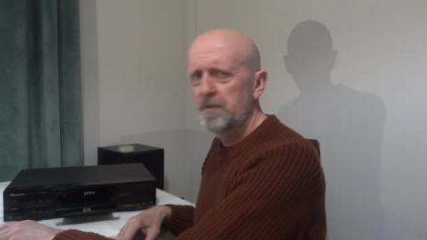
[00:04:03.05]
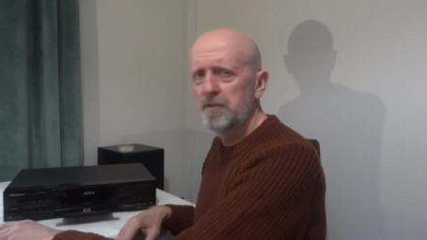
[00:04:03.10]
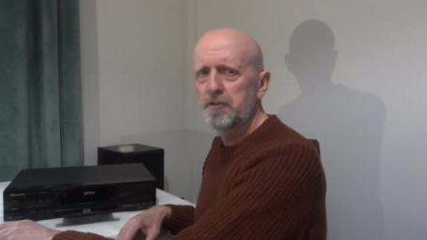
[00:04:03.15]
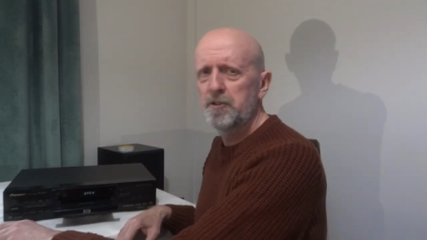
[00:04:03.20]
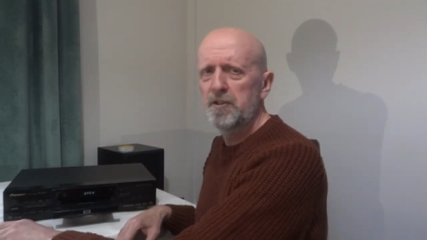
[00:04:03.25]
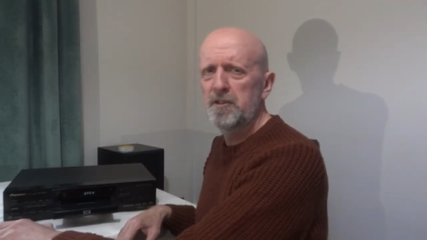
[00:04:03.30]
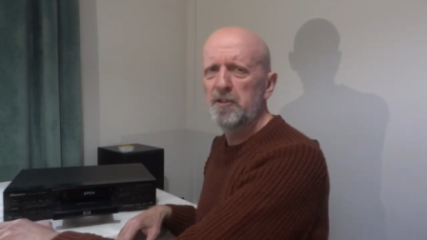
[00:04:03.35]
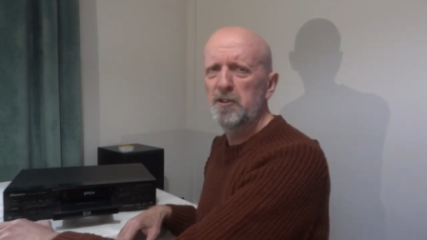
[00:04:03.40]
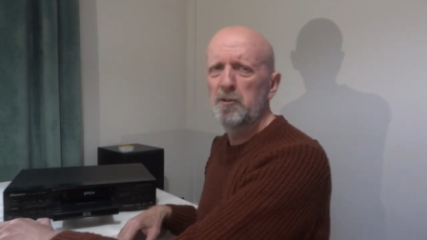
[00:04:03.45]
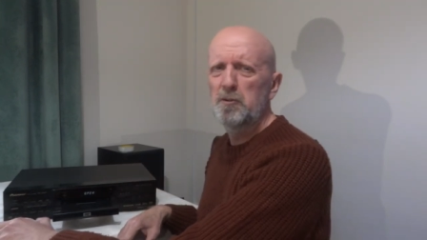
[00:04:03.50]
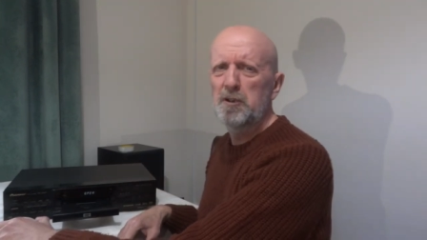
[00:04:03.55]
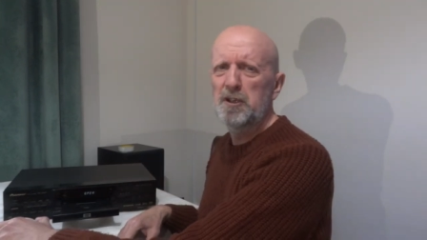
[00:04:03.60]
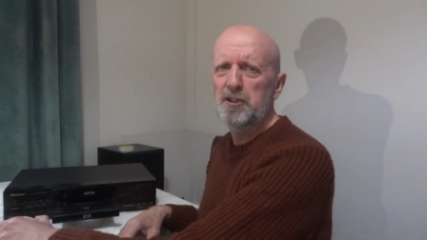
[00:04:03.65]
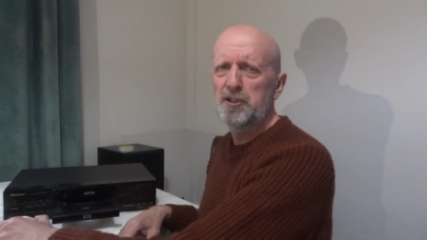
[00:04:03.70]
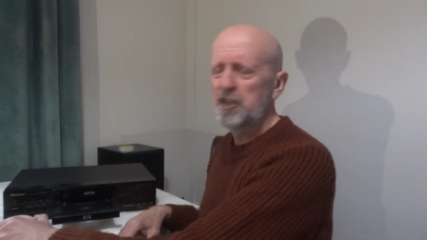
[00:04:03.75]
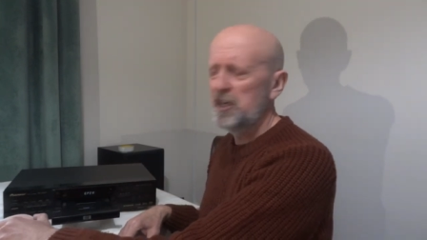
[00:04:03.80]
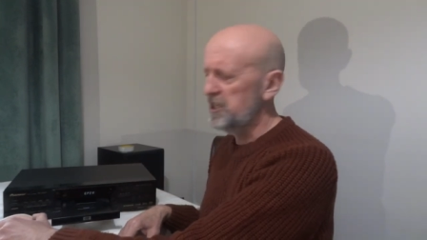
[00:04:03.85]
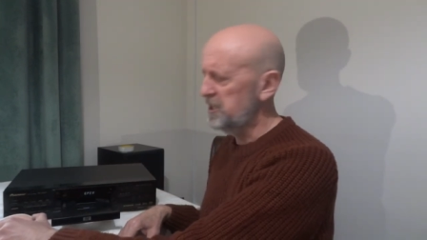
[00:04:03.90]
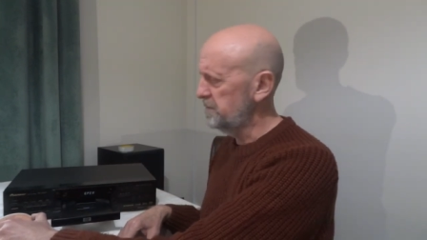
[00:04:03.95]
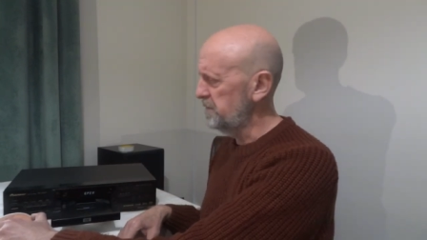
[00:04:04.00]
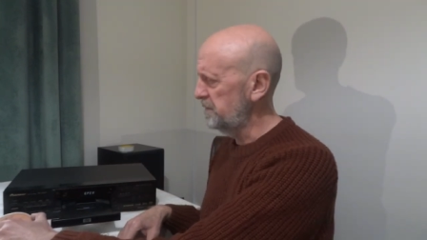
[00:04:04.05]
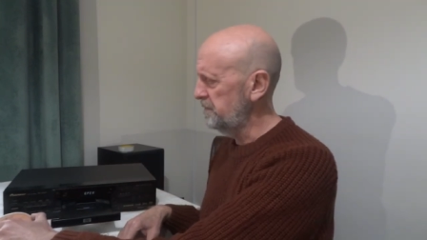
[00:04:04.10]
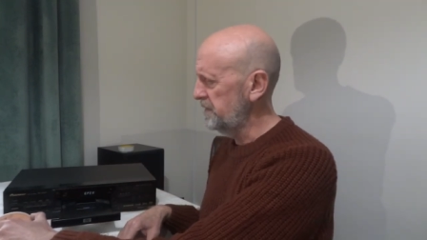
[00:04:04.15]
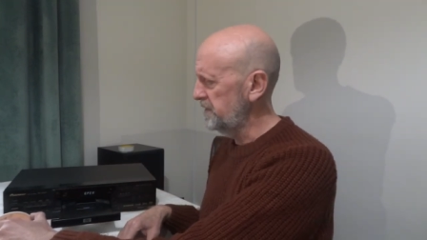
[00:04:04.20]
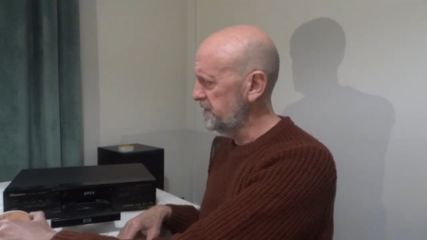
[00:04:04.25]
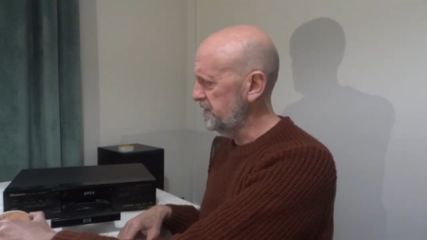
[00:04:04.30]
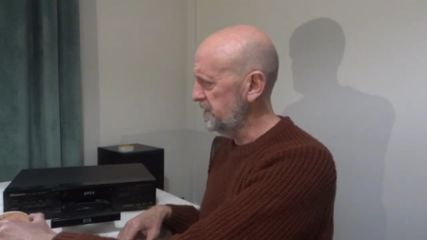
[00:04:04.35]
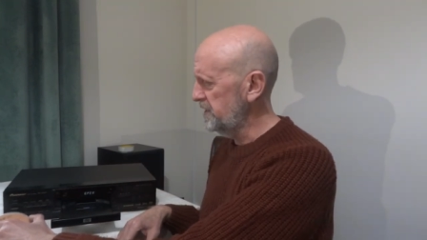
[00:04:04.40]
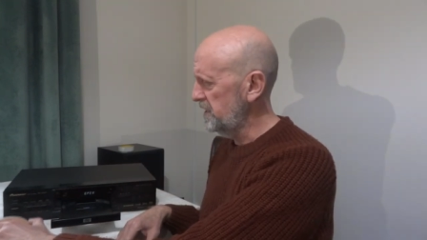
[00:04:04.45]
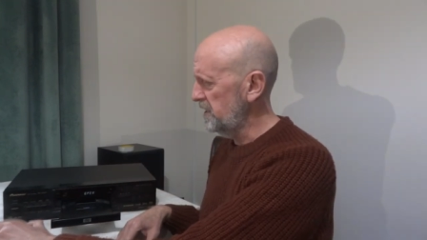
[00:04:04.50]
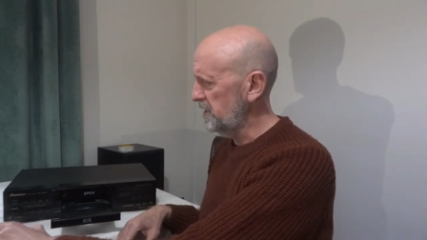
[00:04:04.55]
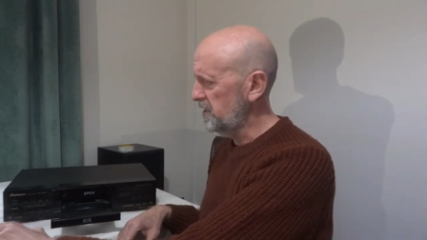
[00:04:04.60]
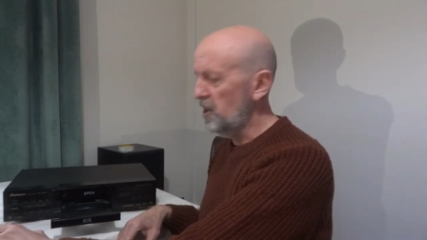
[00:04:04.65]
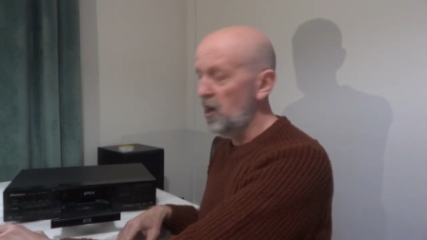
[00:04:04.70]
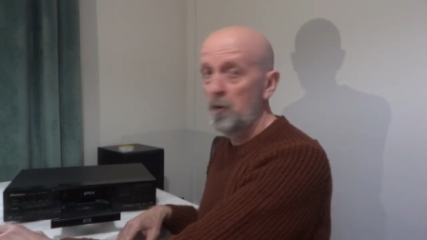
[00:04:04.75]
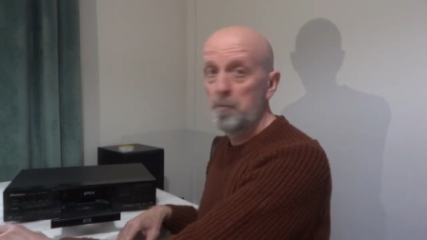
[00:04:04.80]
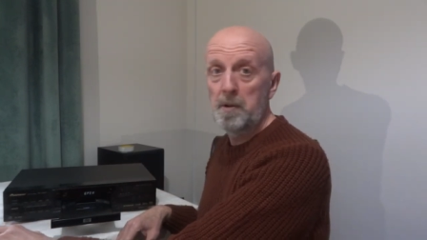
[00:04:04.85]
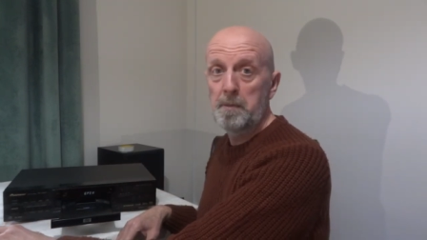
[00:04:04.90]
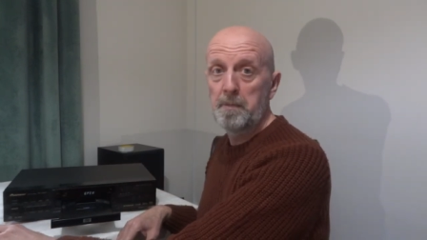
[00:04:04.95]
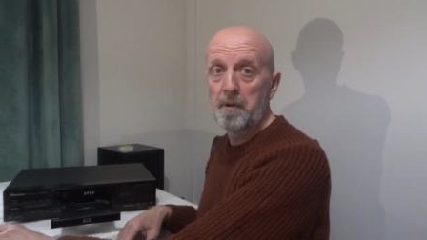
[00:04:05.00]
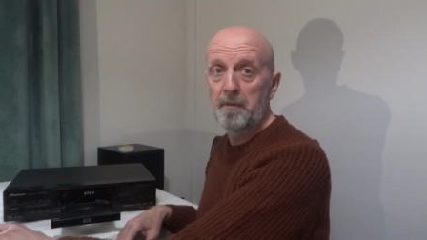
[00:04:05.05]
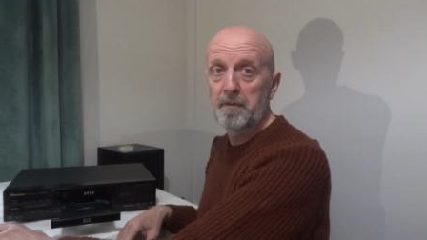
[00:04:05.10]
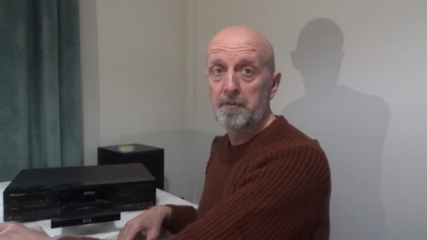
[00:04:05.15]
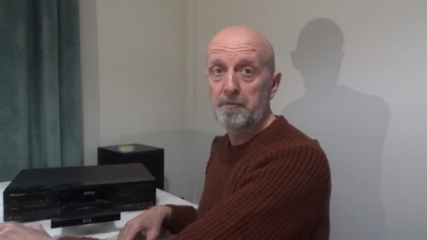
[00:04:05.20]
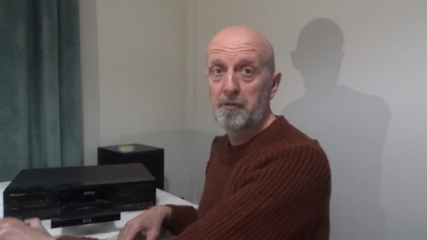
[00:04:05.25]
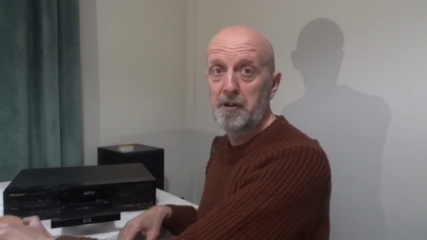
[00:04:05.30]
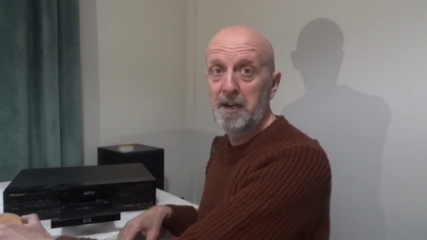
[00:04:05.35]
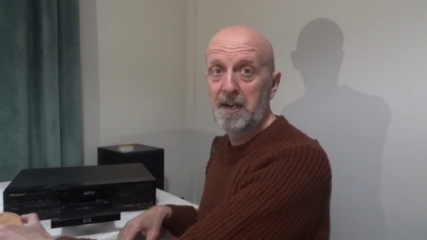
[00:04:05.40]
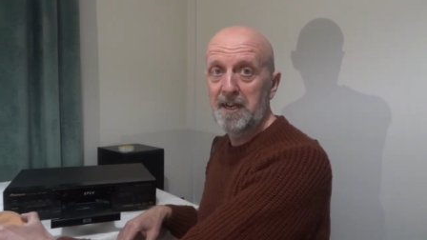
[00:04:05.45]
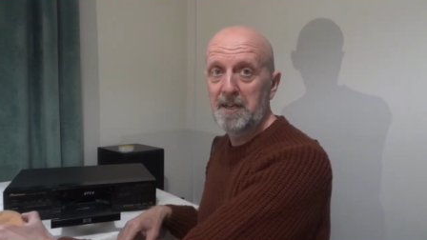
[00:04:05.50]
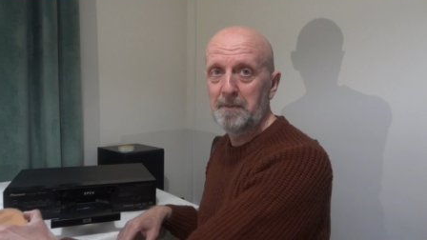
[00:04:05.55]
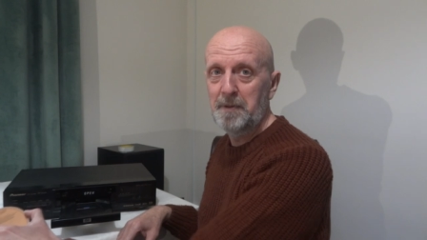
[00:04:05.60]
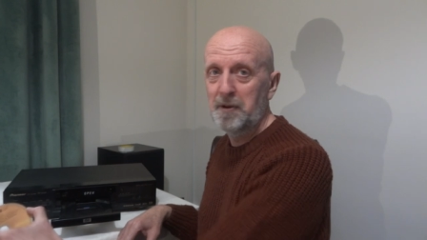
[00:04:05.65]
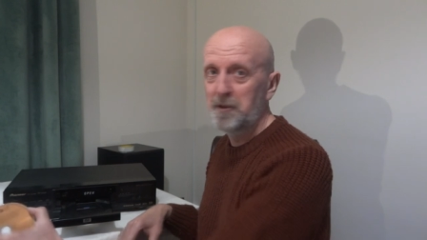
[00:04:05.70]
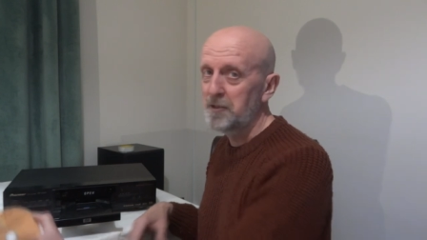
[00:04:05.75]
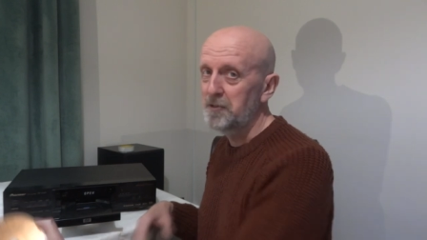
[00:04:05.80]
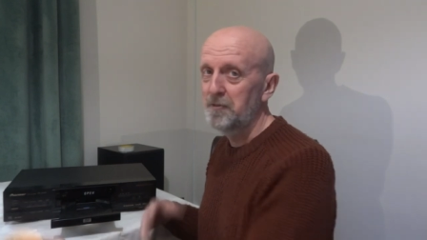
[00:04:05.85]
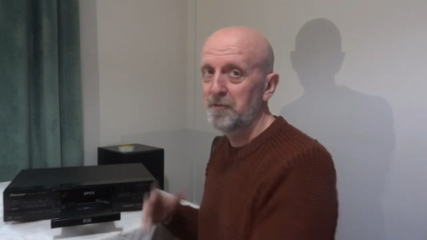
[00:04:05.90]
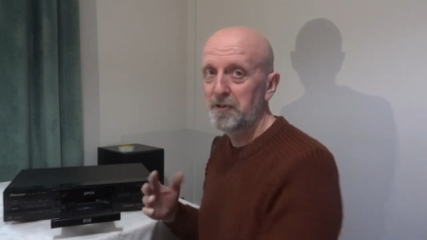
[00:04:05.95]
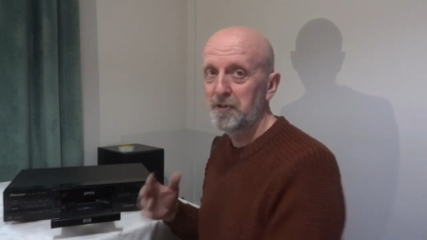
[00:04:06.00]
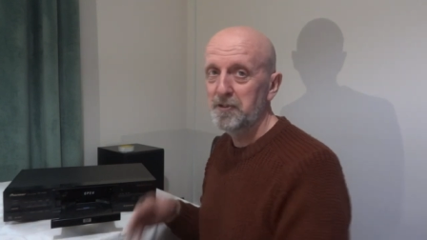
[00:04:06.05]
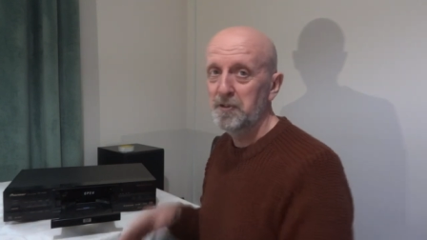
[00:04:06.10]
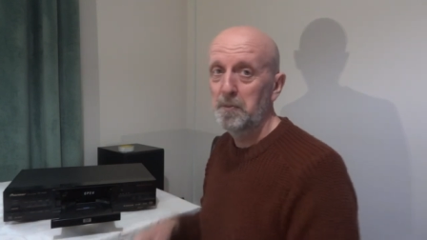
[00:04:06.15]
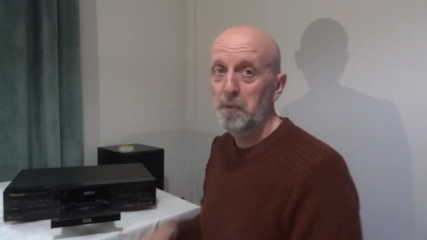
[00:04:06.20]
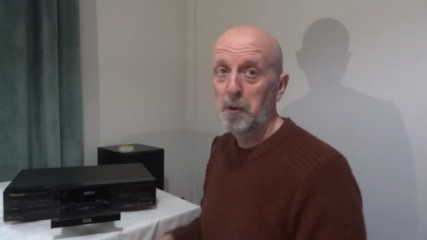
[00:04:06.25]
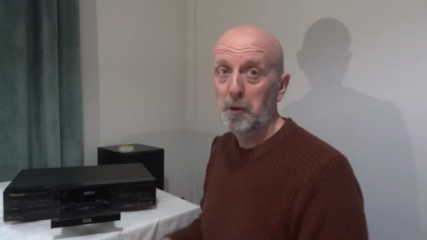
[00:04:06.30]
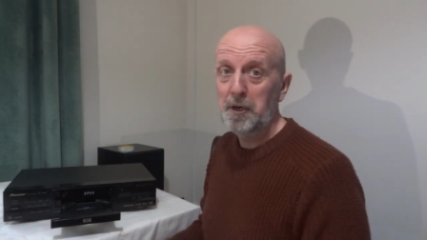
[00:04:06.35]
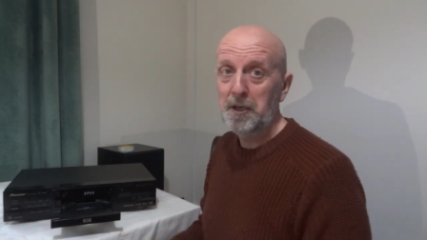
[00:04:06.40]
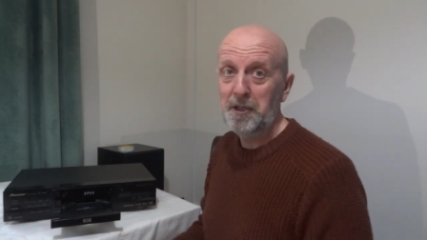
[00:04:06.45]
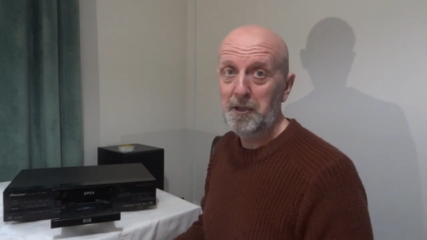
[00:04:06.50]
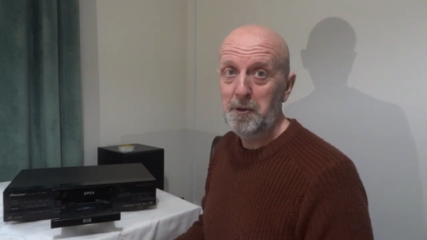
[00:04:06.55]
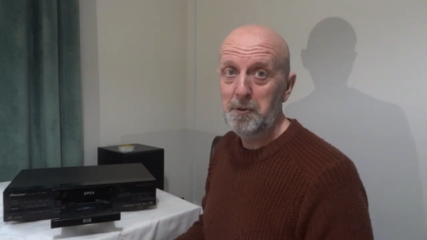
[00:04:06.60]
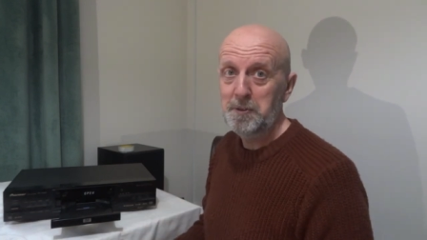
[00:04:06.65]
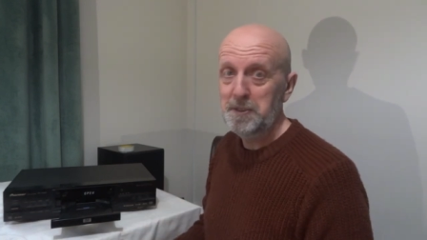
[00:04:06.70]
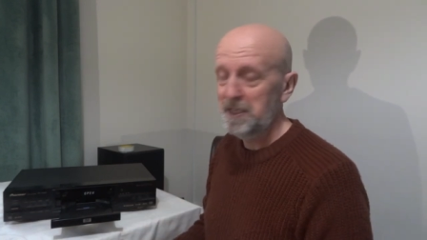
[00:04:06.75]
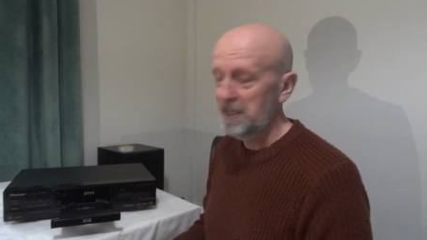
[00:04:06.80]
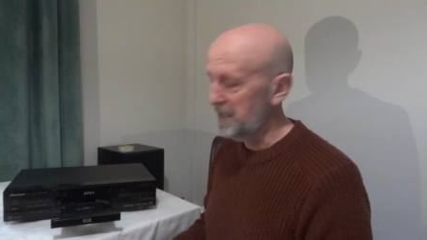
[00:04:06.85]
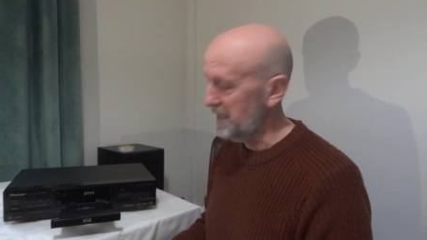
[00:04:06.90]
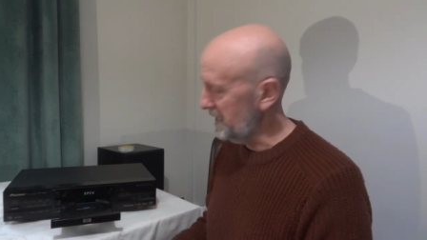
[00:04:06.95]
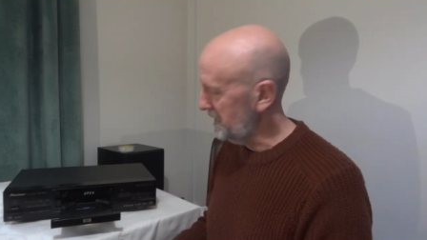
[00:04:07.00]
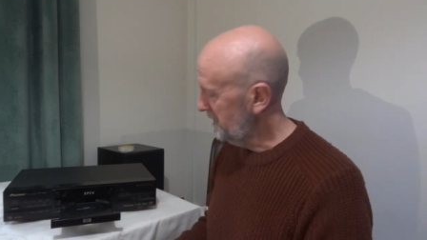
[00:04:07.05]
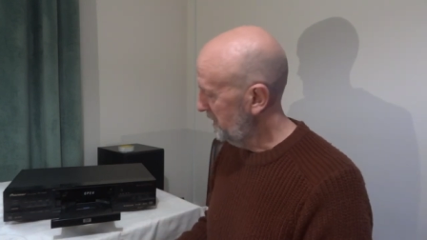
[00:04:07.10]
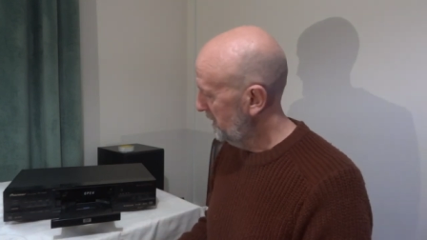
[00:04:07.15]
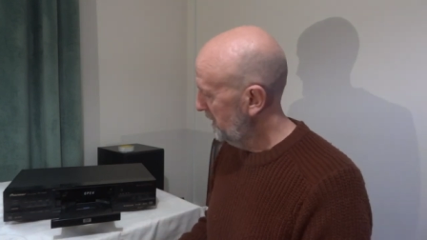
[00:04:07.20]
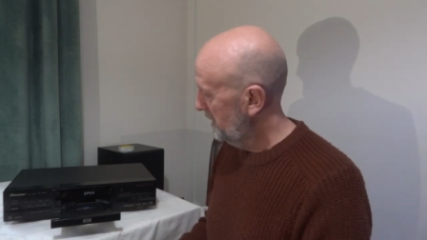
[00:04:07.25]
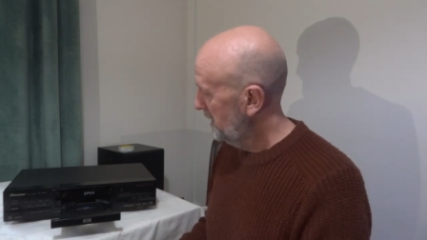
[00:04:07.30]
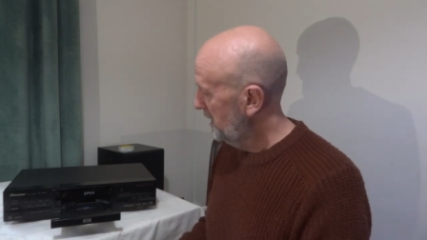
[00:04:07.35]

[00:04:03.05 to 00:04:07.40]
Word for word: I should do an adjustment, but uh, I can't be bothered really, because I'm not going to use it again.